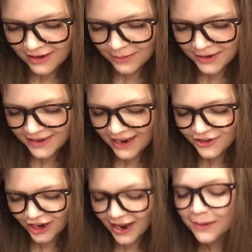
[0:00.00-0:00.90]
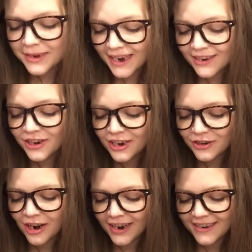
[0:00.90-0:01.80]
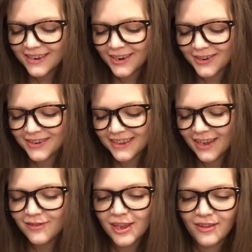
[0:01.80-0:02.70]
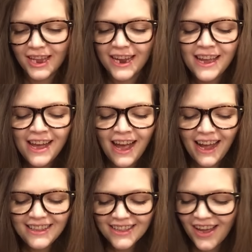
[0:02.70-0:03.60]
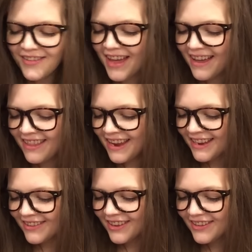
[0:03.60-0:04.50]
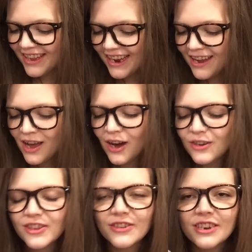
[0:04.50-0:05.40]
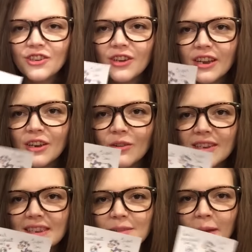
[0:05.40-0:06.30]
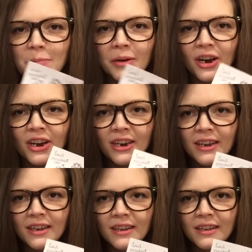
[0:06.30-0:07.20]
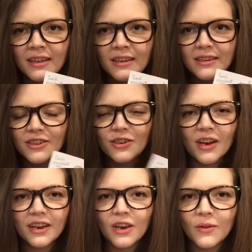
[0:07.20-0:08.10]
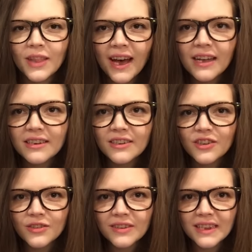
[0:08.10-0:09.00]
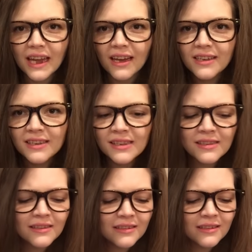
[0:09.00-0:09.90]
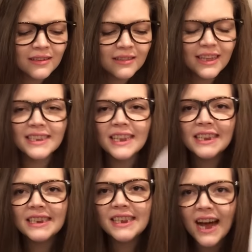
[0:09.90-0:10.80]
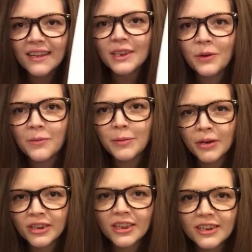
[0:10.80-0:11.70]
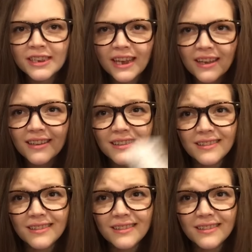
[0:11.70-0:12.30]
I'm attaching, I'm attaching a drawing too. Love, Luli. I love that, thank you, Luli. Oh, so did you not know this is my bird? Did you not know that? Did you just guess? That's exactly what my bird looks like.